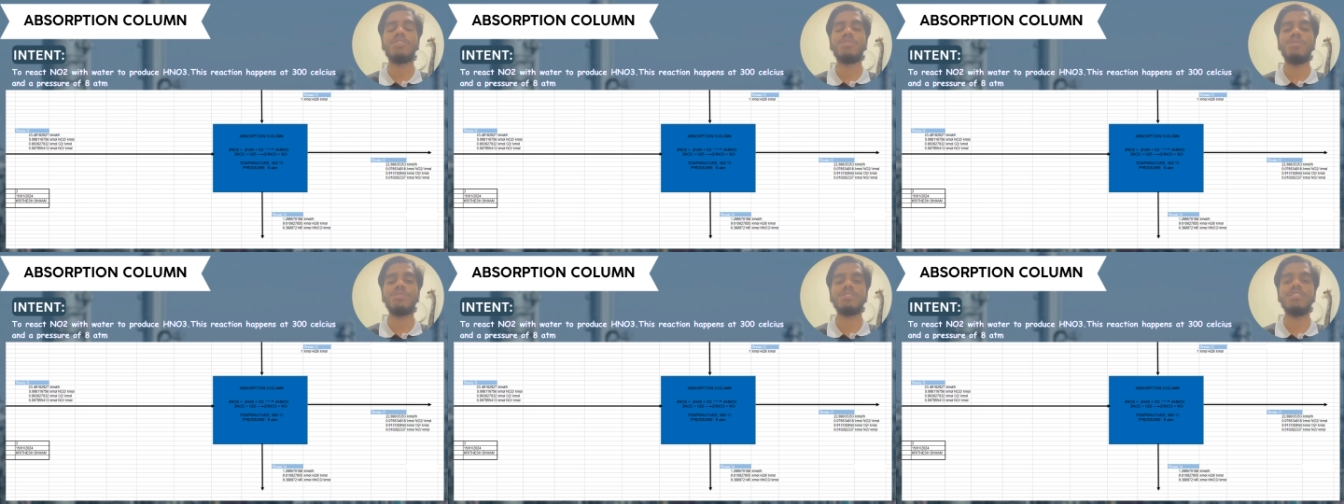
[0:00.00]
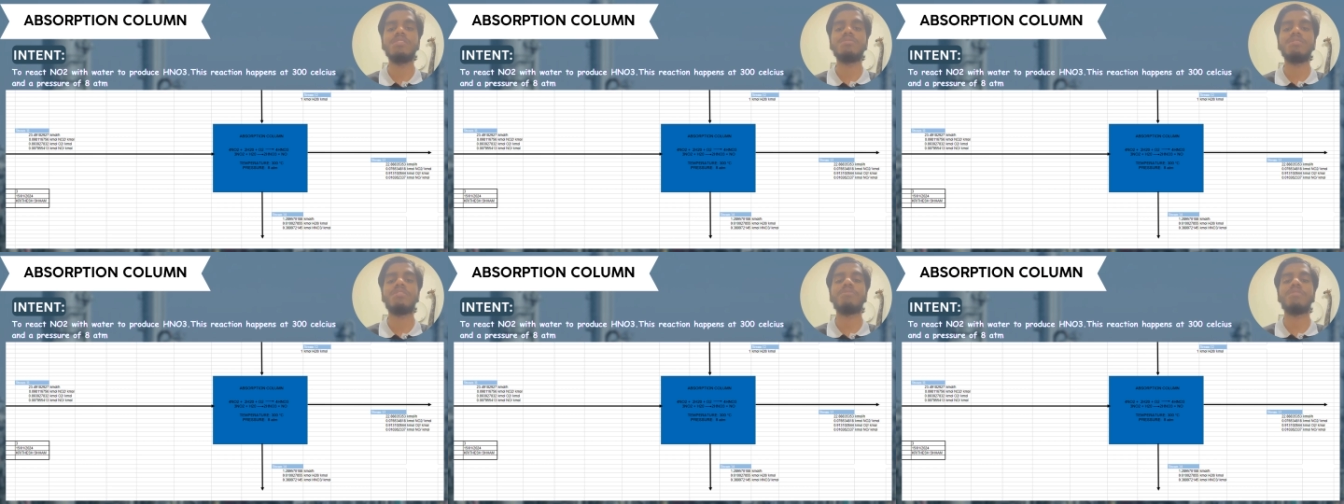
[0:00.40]
consists
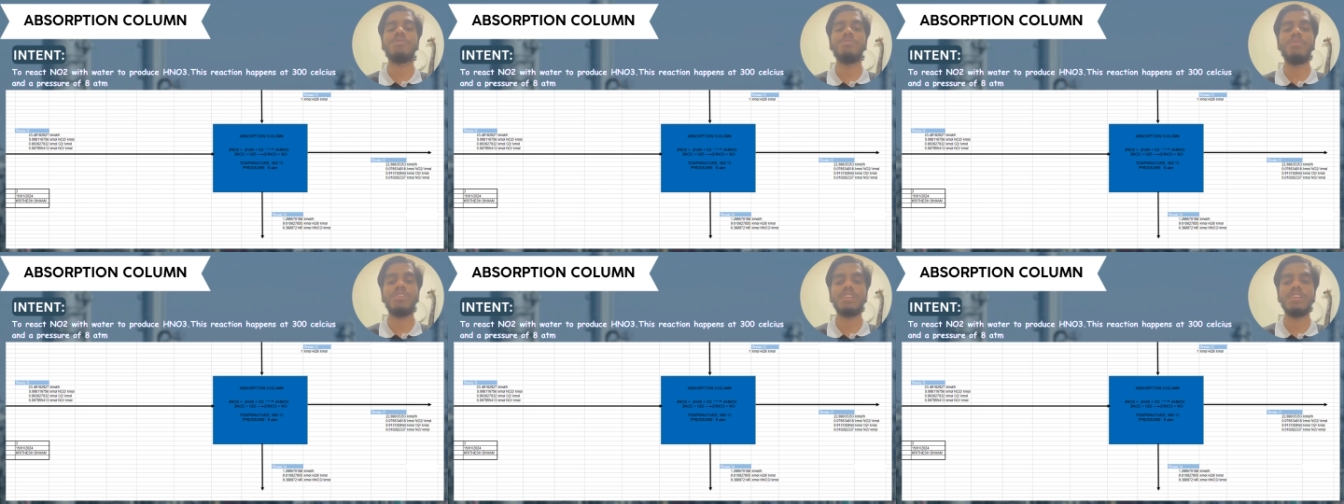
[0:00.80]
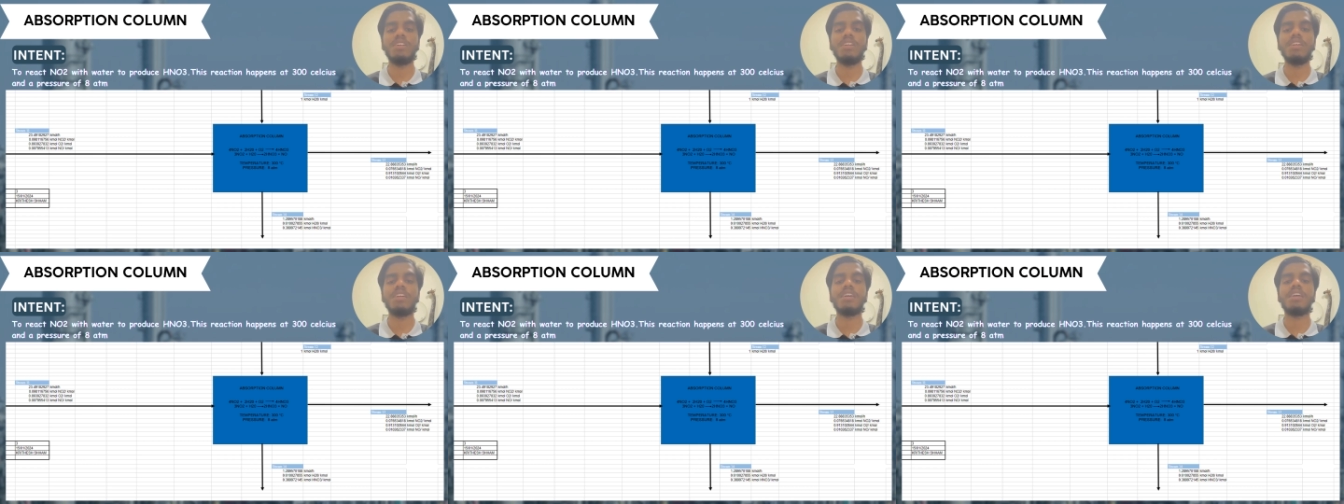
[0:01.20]
of water
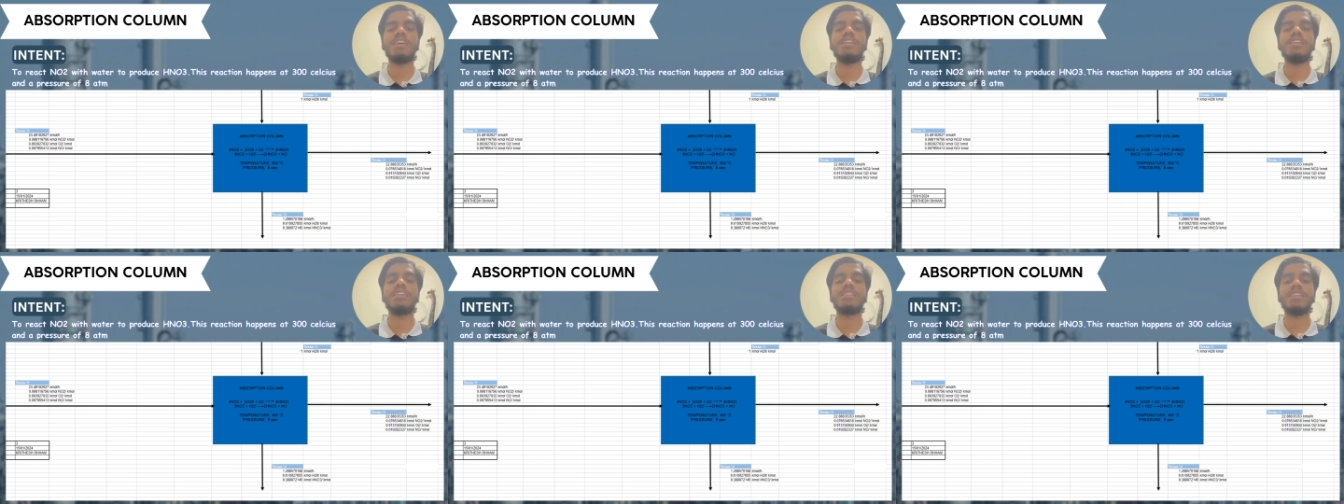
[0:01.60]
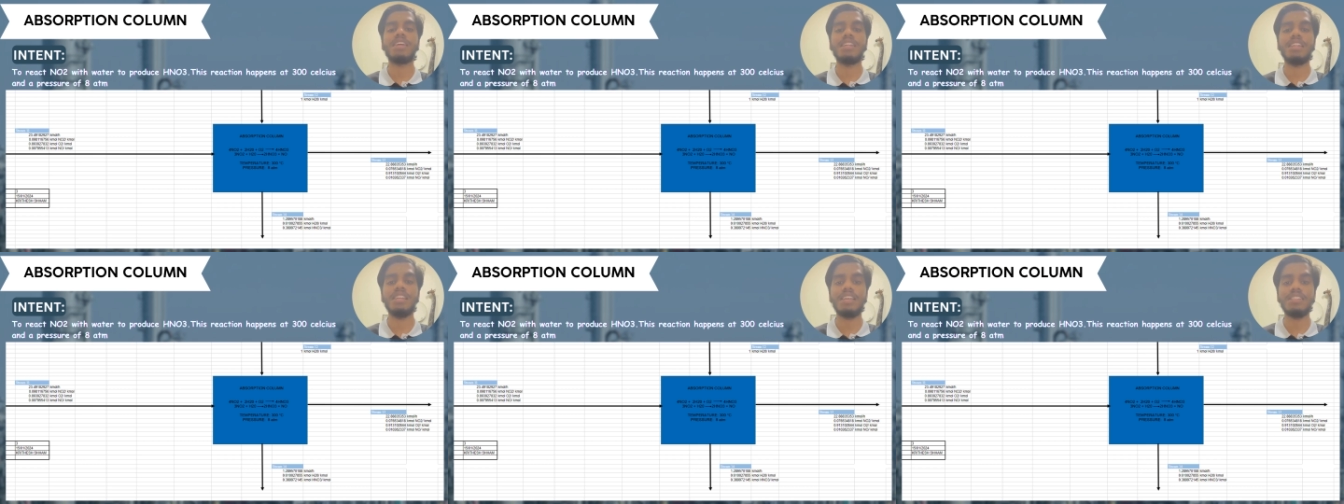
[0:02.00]
and
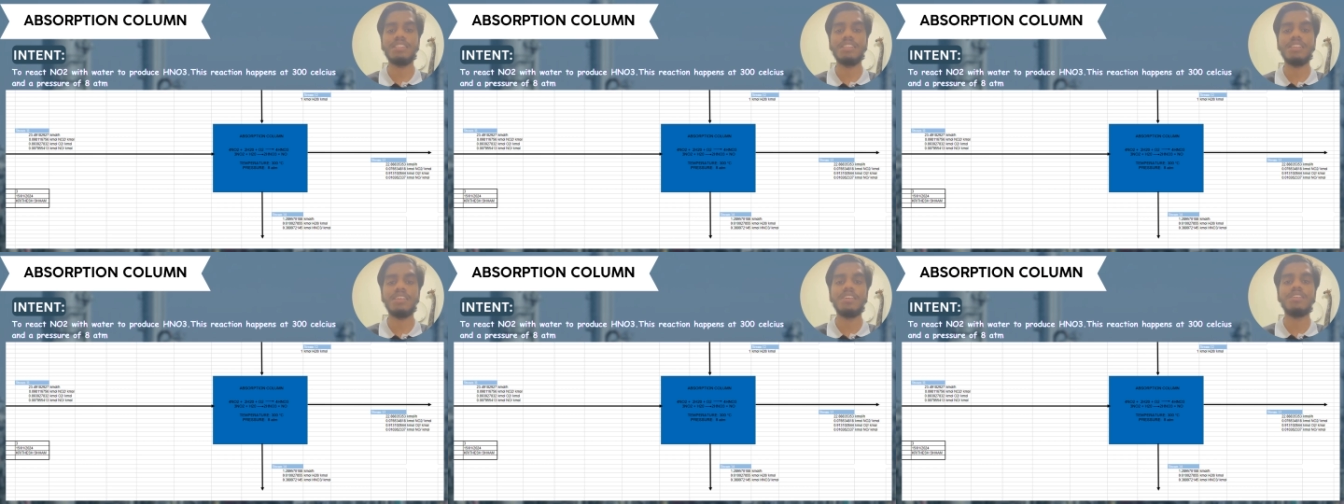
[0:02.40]
nitric acid.